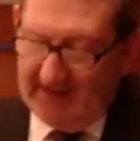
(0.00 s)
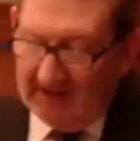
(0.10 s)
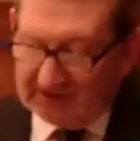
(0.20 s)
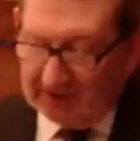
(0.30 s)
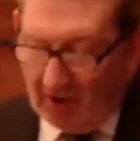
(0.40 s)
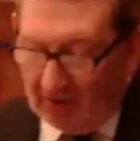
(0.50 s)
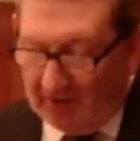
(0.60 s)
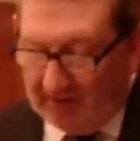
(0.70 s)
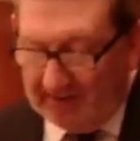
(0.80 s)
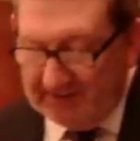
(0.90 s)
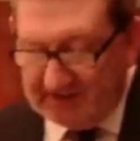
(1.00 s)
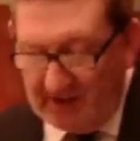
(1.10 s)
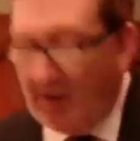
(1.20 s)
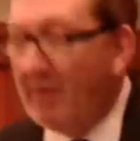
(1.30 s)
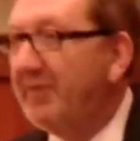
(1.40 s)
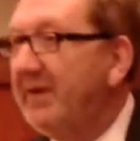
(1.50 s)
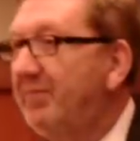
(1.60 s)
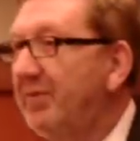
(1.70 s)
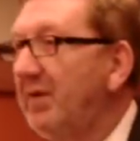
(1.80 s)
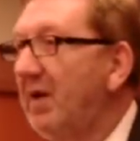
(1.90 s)
as long as there are
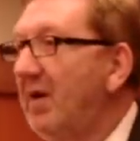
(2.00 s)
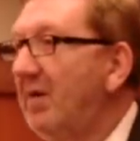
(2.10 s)
people